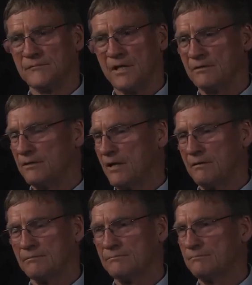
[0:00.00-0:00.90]
not, back not,
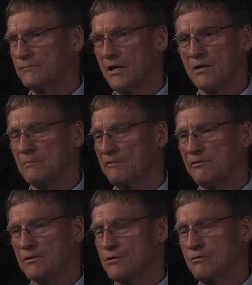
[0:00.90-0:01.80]
home? Not on my
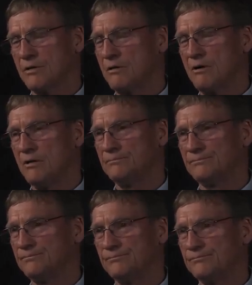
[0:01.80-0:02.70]
first tour at all.
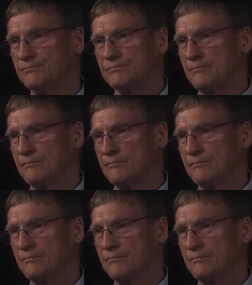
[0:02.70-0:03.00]
Yeah.